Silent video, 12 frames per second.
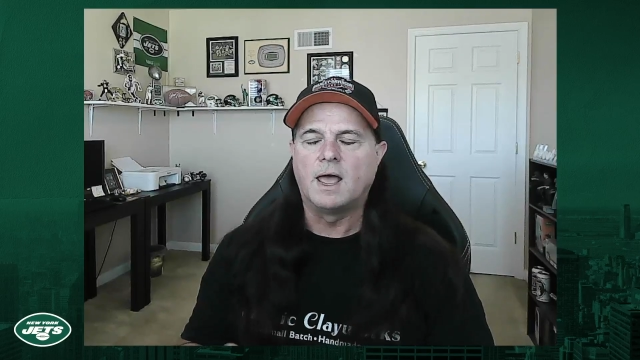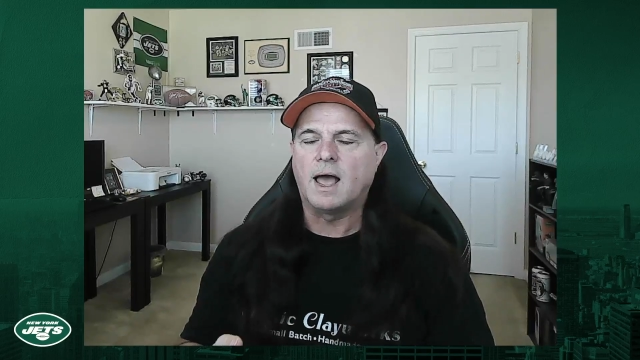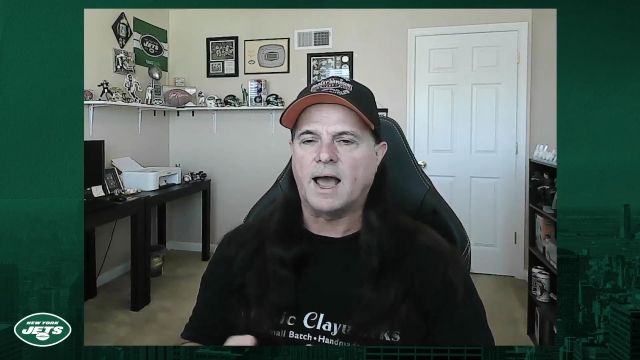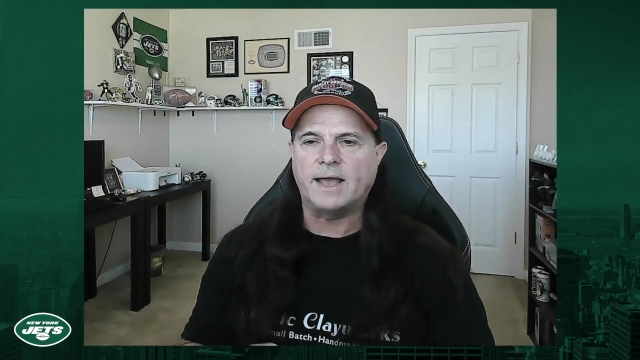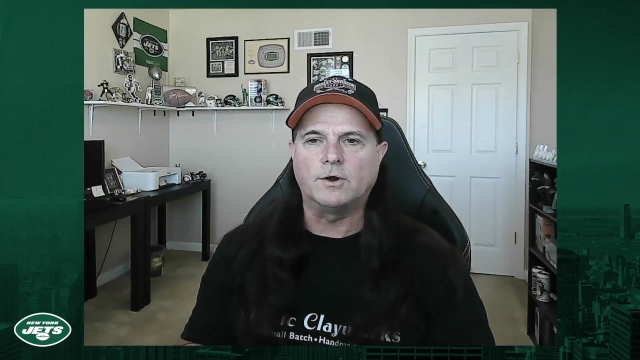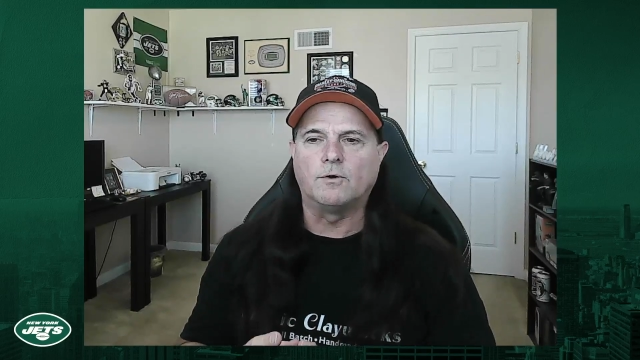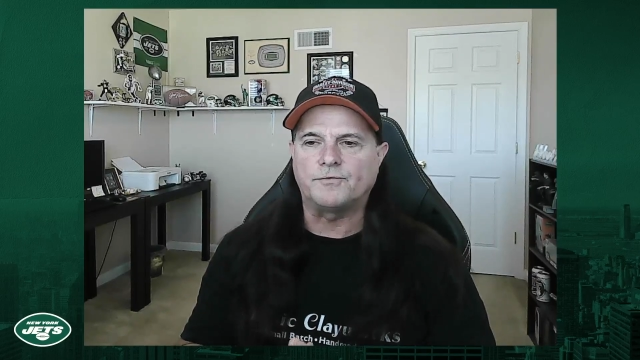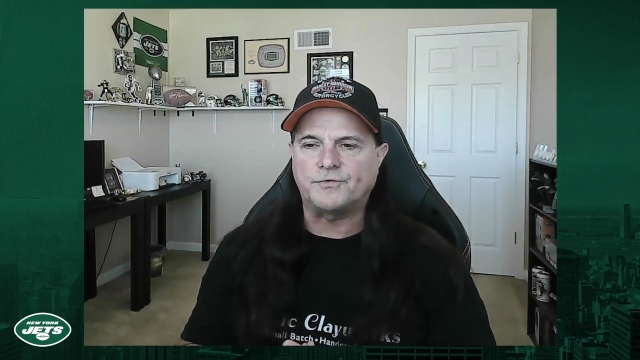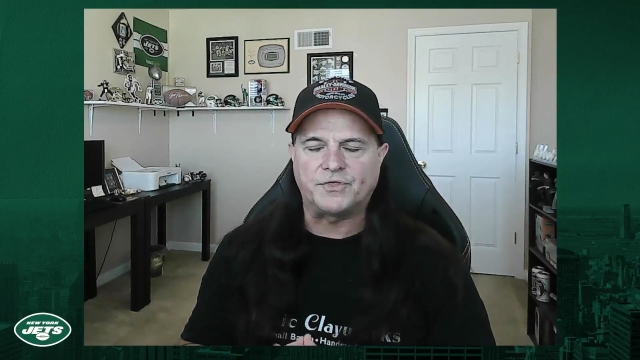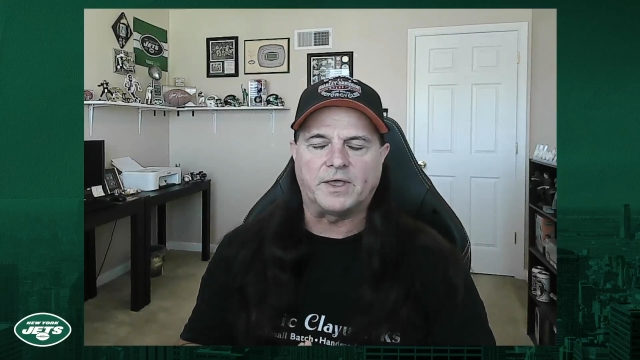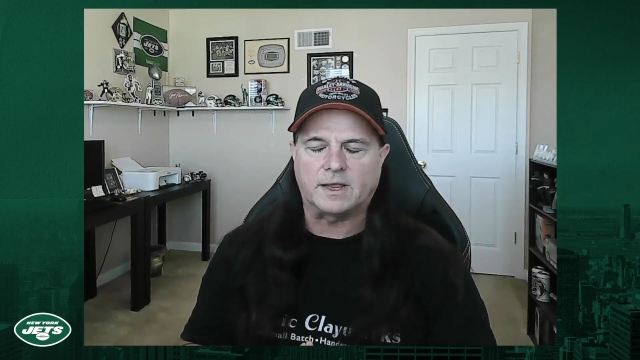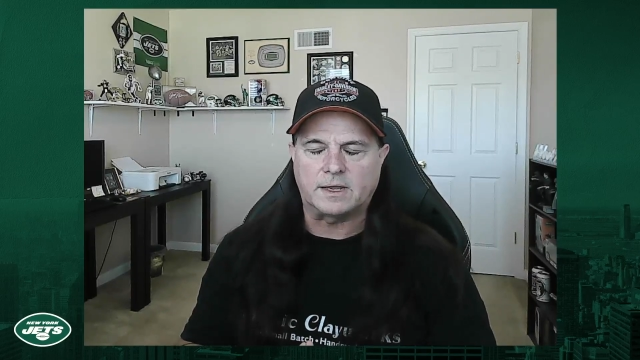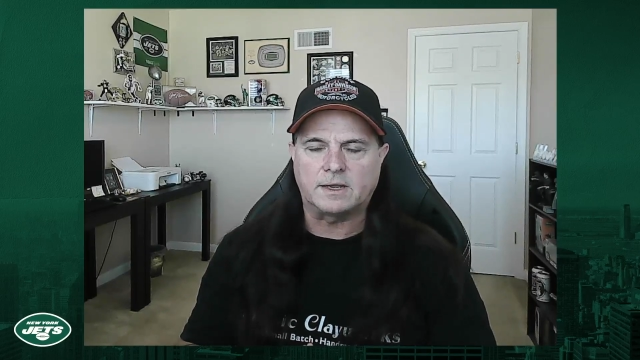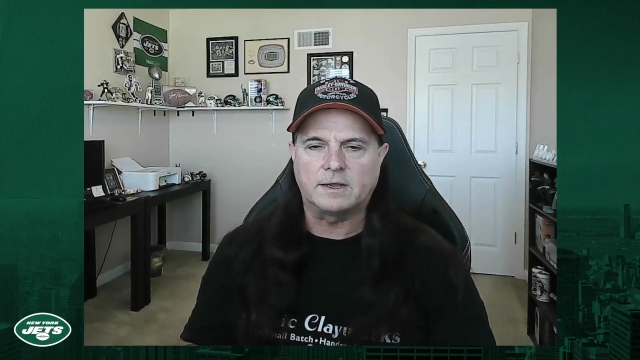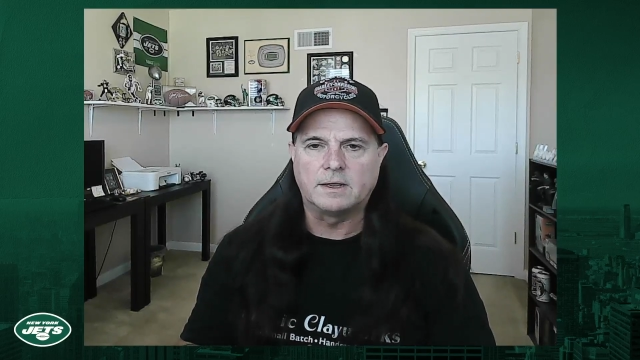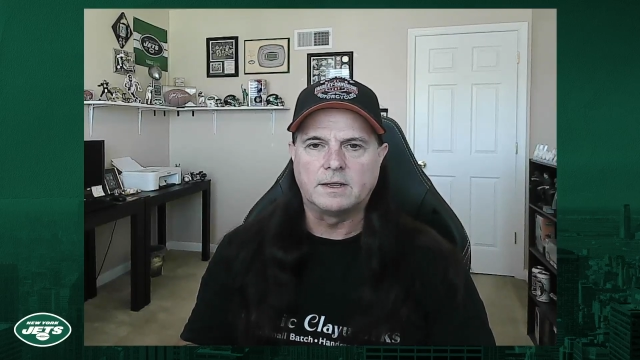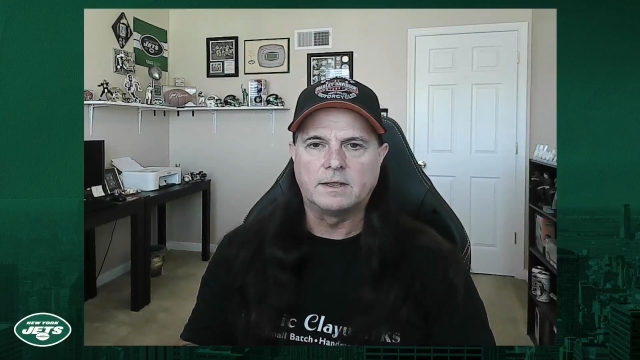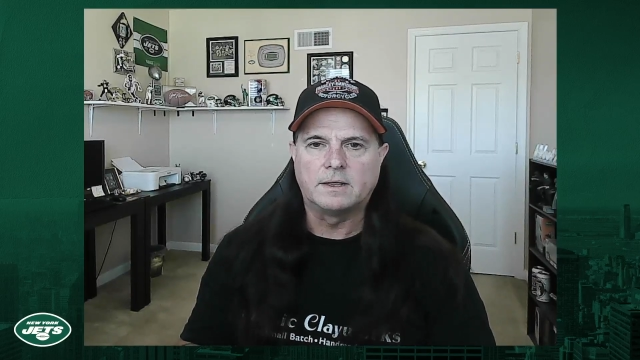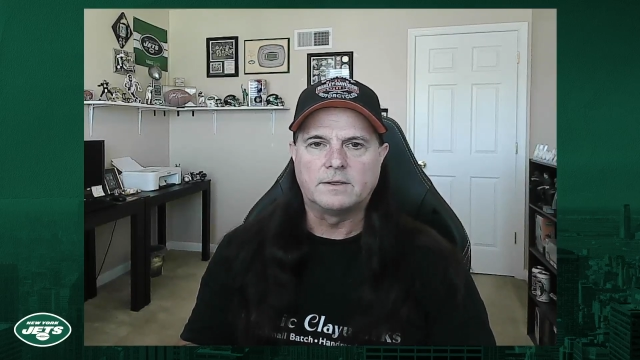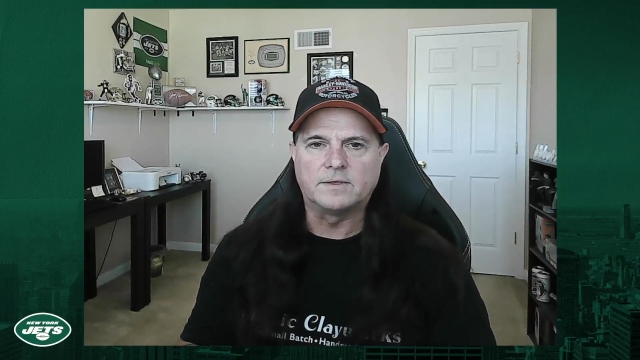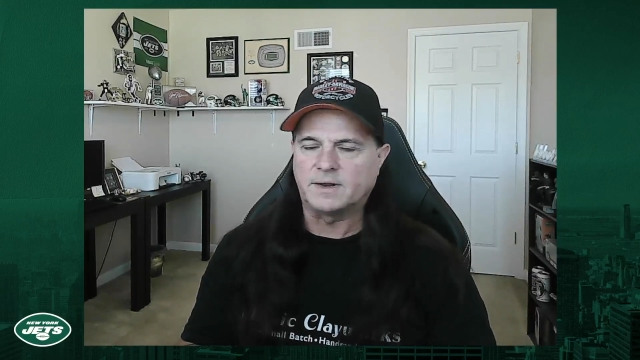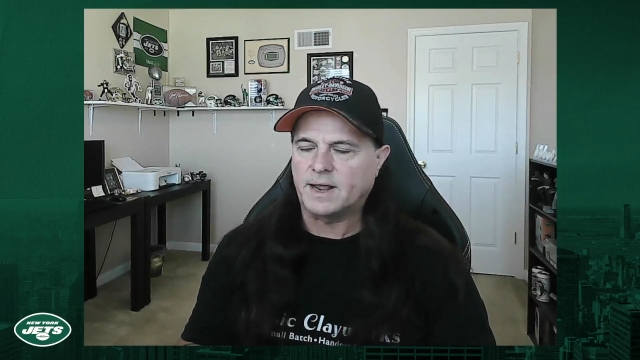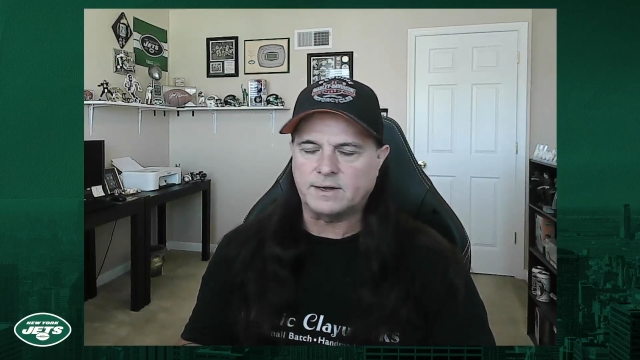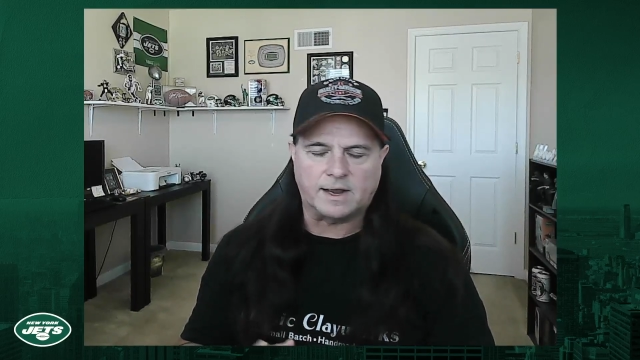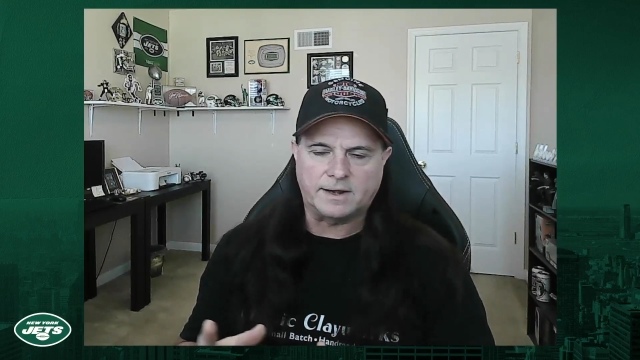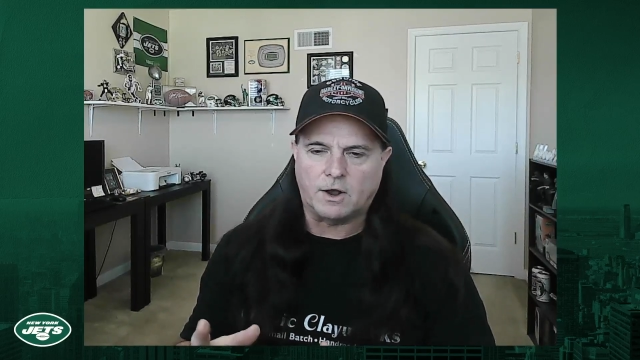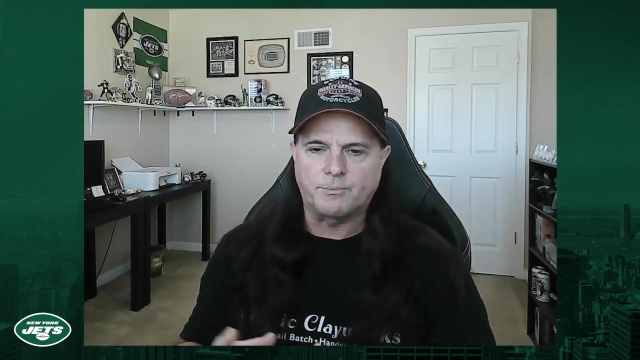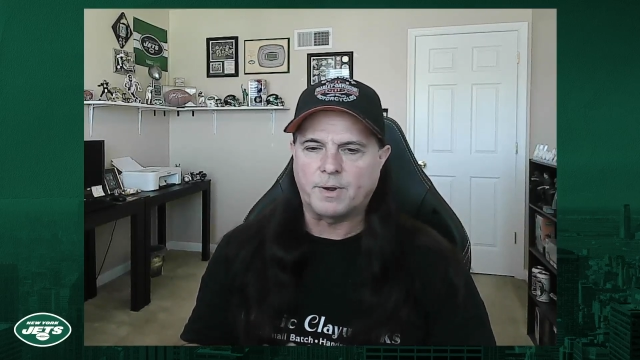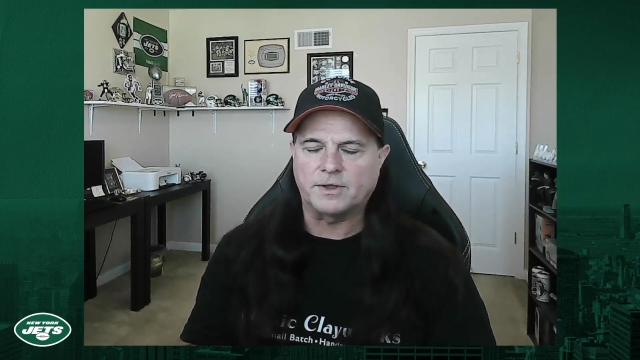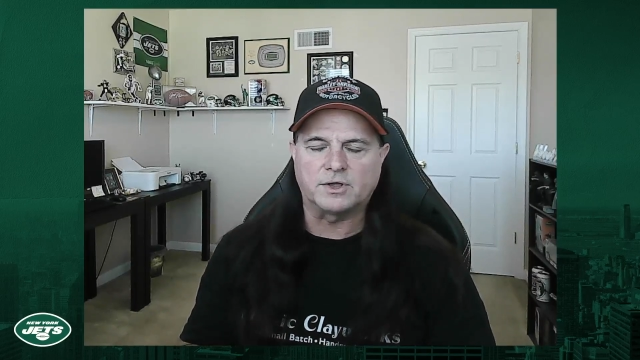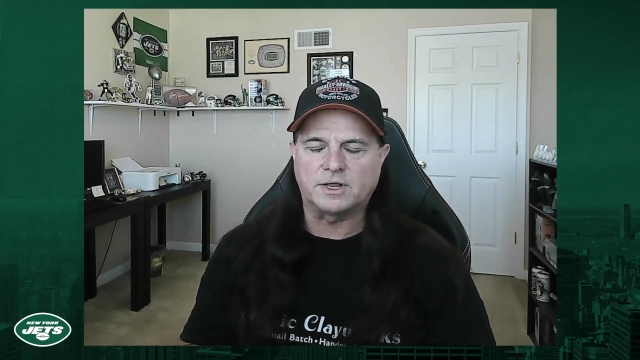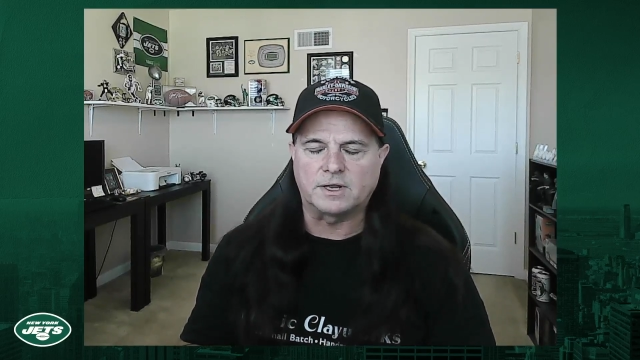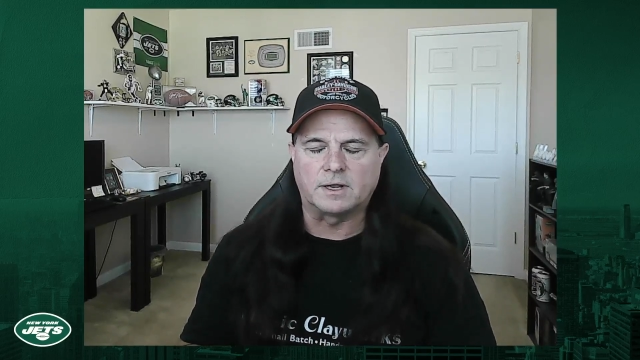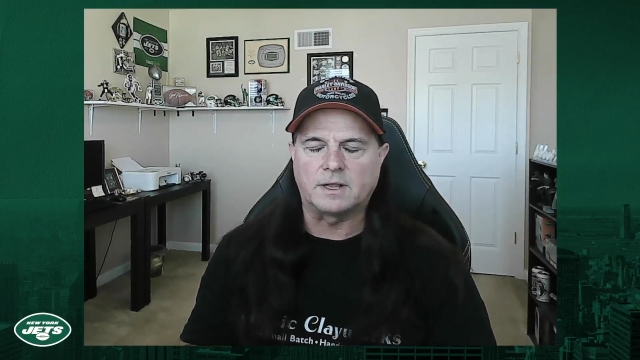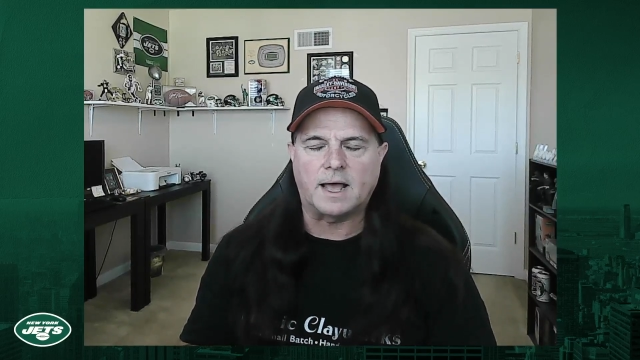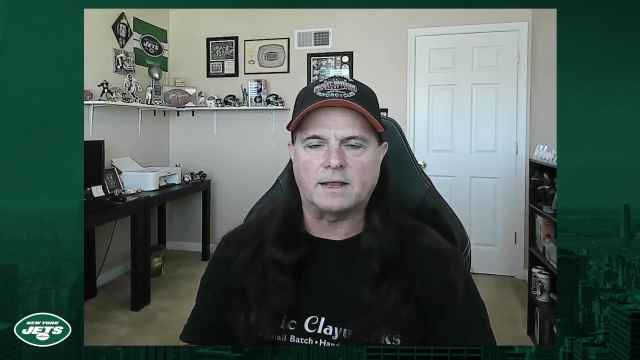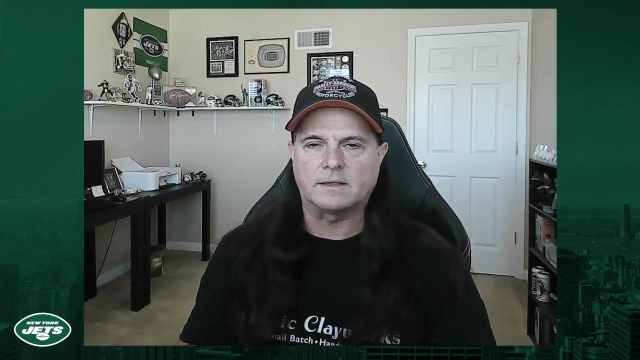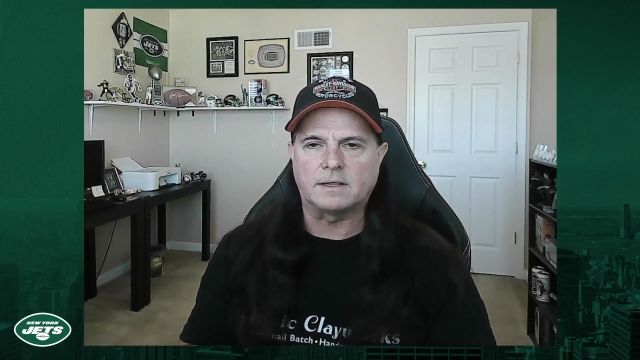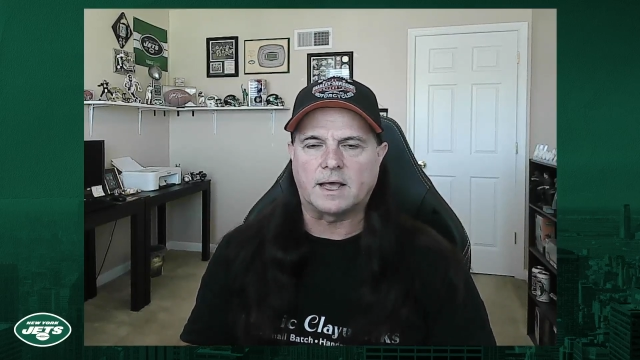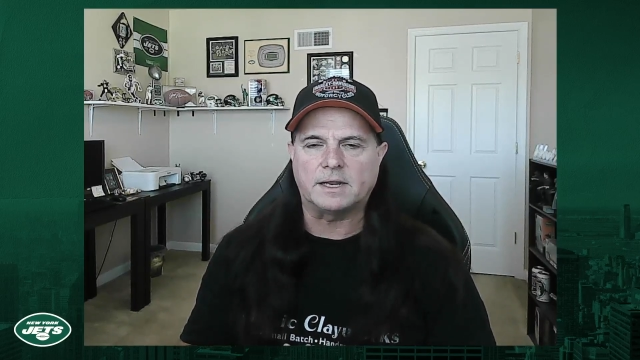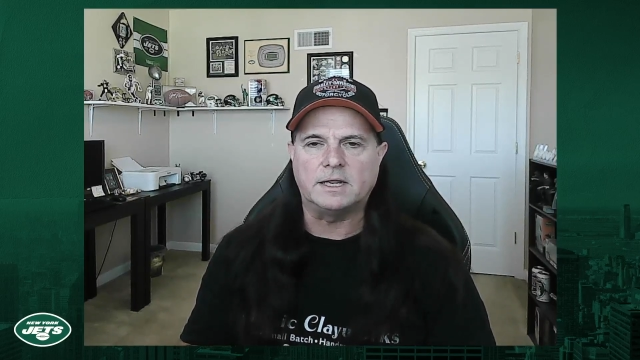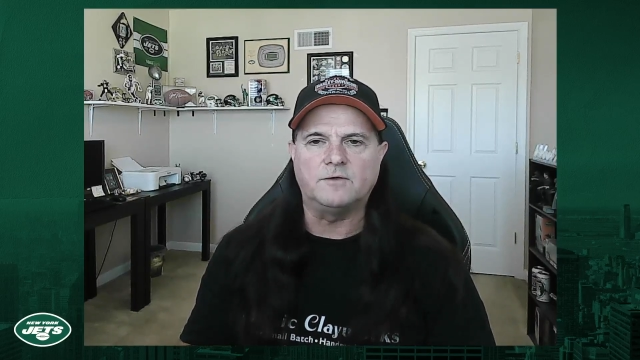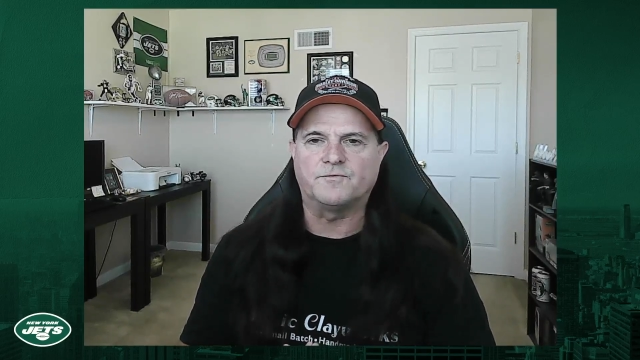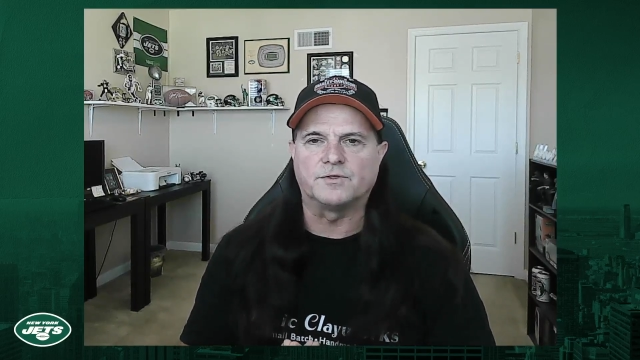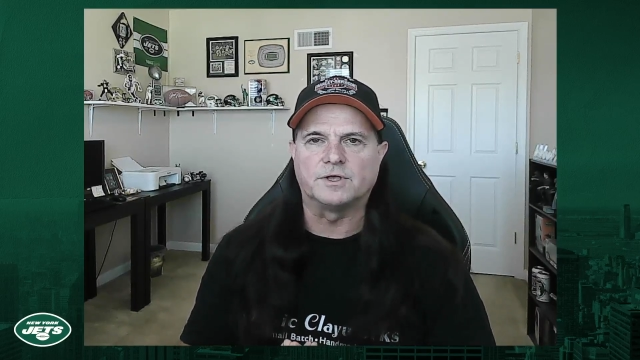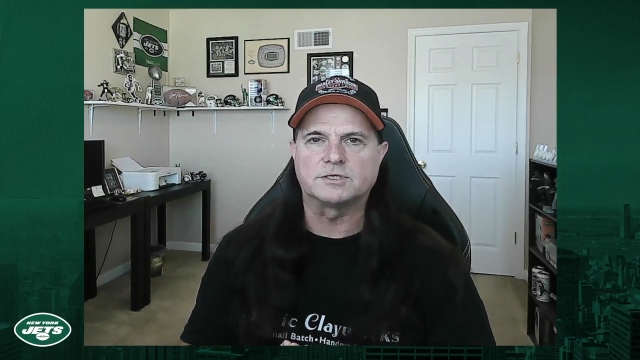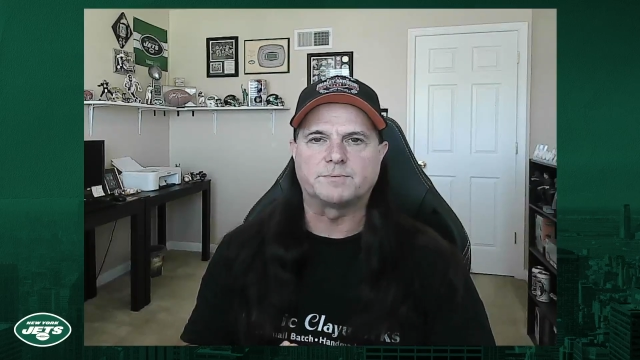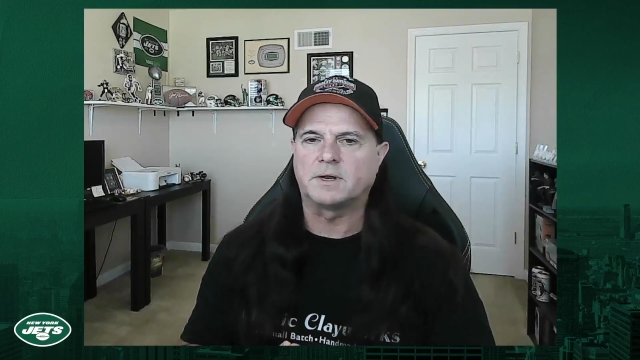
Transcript: I don't think, and I'm probably going to get a lot of heat for this,